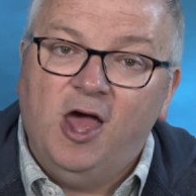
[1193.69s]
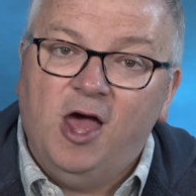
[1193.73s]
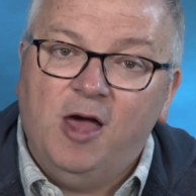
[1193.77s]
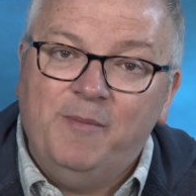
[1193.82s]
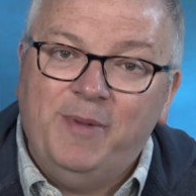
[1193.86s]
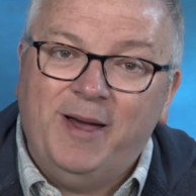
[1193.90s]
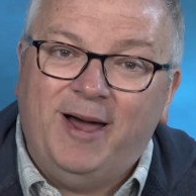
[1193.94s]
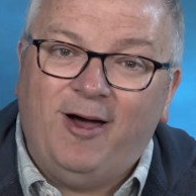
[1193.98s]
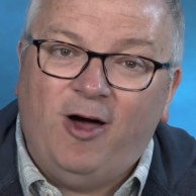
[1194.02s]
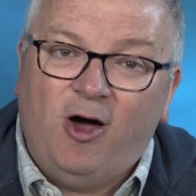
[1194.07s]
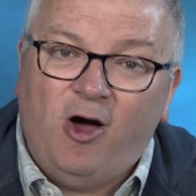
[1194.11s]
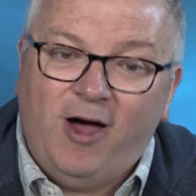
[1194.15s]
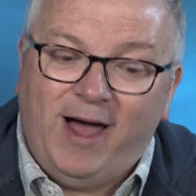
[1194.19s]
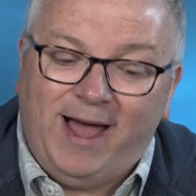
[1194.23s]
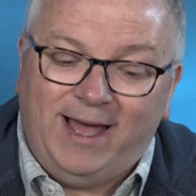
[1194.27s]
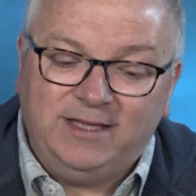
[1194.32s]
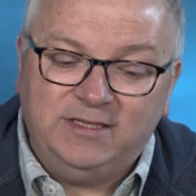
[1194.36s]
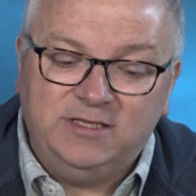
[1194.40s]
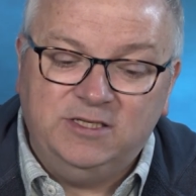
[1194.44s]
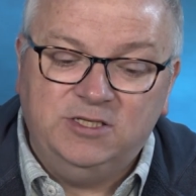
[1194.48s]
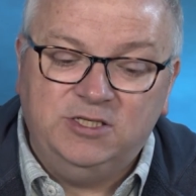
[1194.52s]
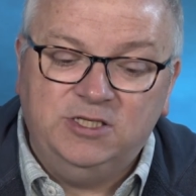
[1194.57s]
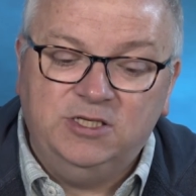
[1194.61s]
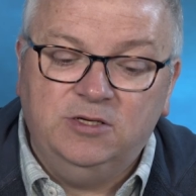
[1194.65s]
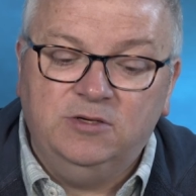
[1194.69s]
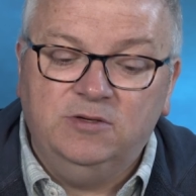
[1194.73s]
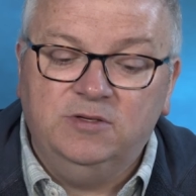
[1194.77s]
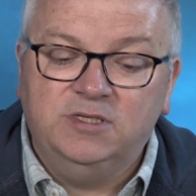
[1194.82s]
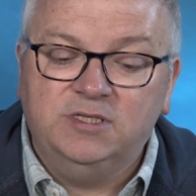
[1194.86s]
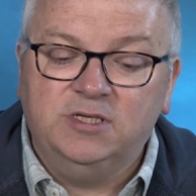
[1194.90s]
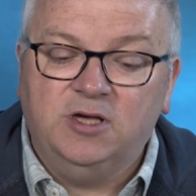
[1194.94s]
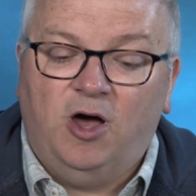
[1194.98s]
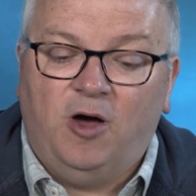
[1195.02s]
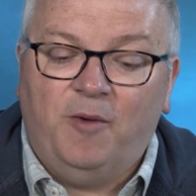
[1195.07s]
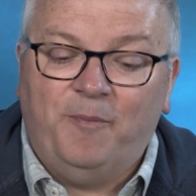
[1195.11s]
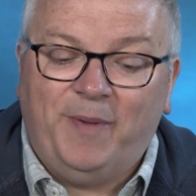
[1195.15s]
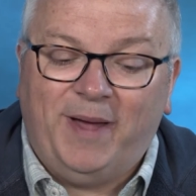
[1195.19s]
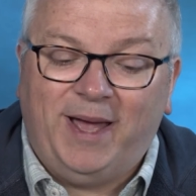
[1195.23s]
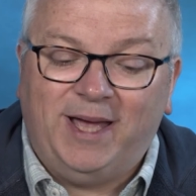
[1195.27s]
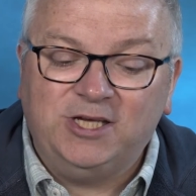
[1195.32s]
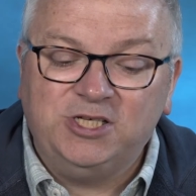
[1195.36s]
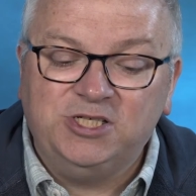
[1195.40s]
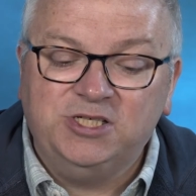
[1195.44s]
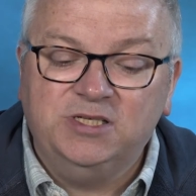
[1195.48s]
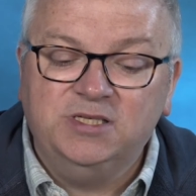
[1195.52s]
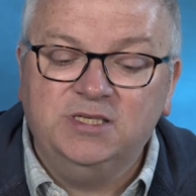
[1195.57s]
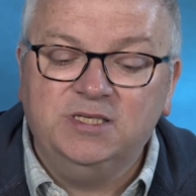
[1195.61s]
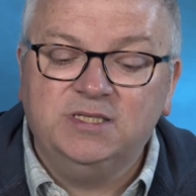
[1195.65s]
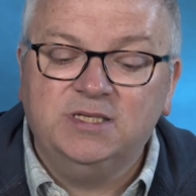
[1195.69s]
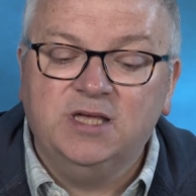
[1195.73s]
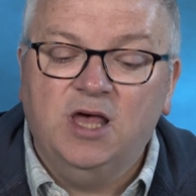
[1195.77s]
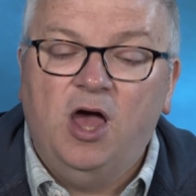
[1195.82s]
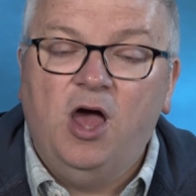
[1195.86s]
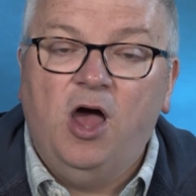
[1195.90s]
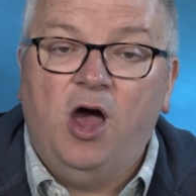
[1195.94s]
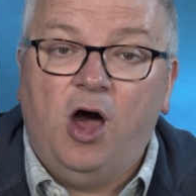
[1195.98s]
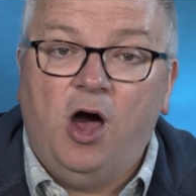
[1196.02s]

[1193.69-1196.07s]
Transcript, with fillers: about our attitudes, our passions,